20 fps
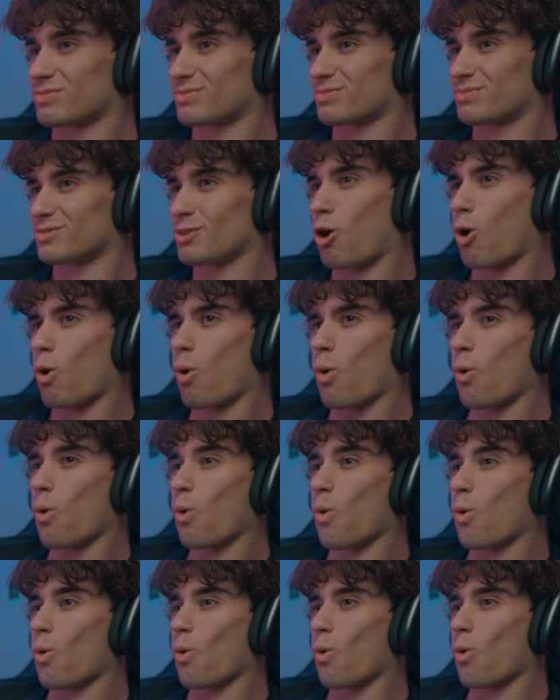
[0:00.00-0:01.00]

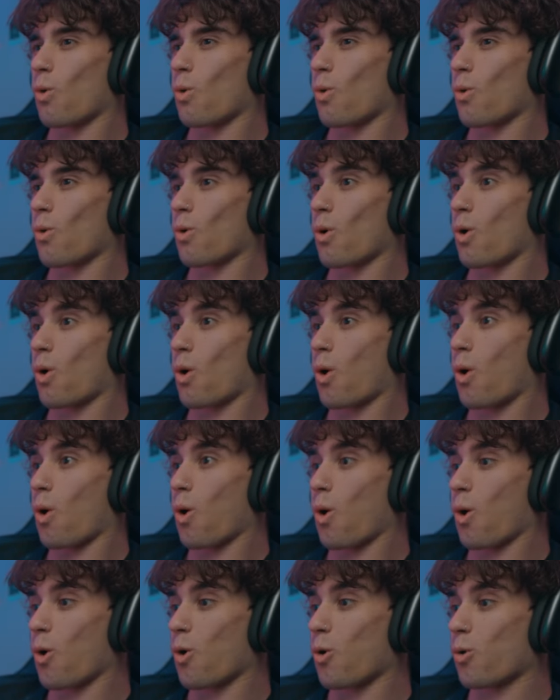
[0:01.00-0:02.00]
Oh,
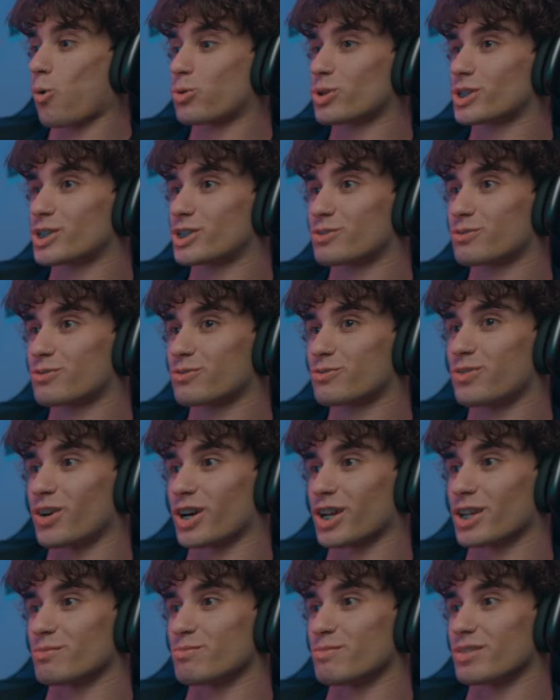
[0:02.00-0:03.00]
oh
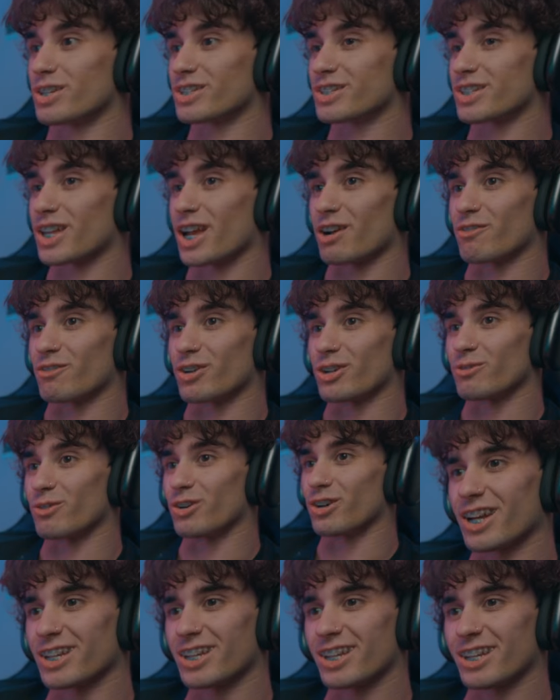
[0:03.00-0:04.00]
fucking missed everyone.
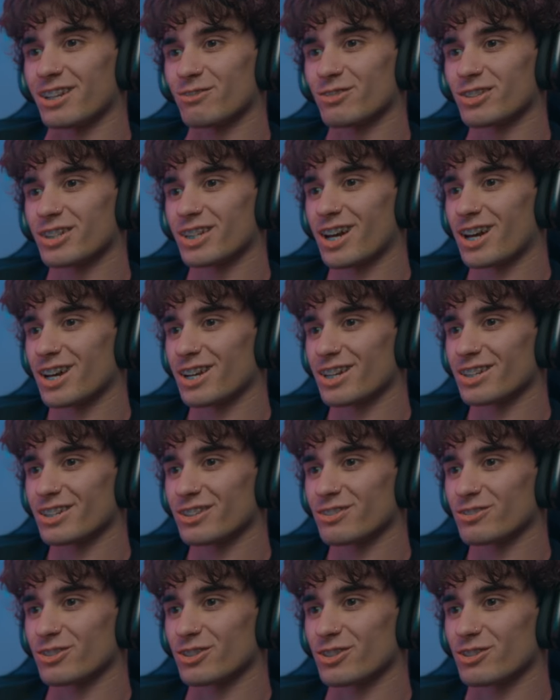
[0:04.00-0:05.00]
Did anyone die or
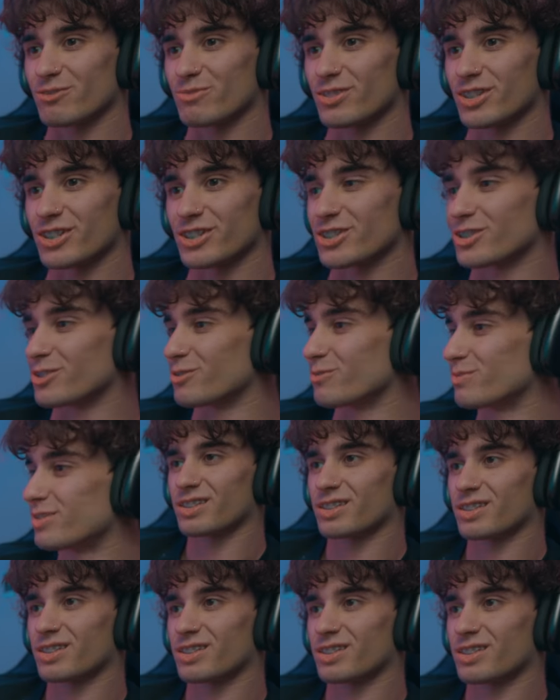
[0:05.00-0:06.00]
did it miss them?
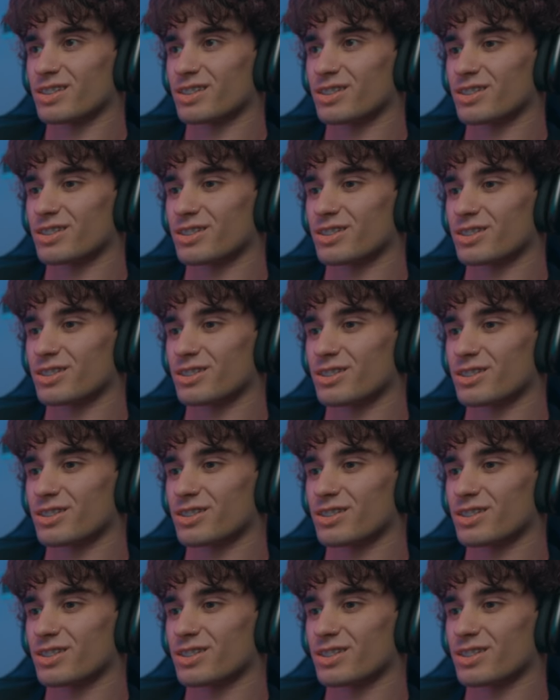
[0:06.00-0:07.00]
Is
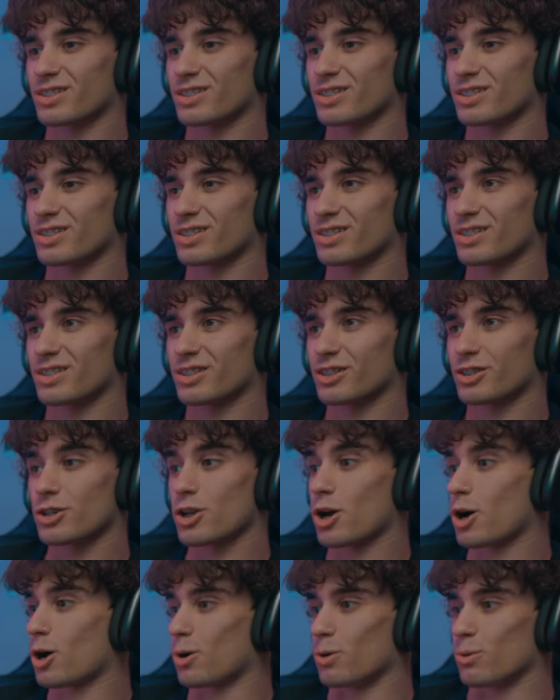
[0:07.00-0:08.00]
everybody alright?
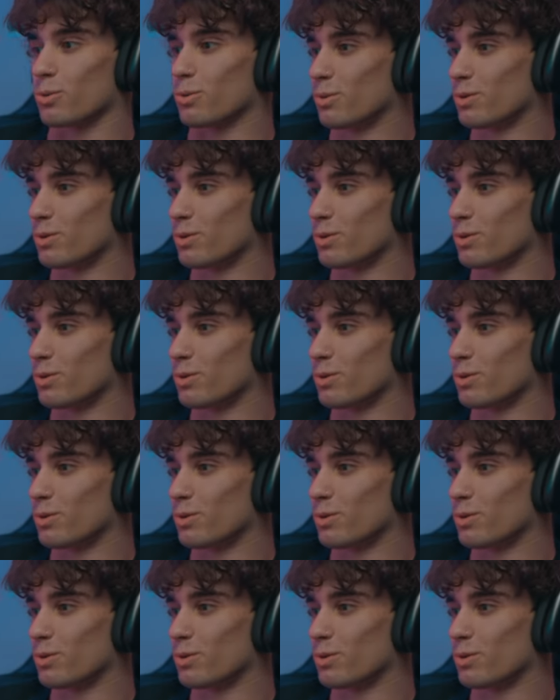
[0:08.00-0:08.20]
No.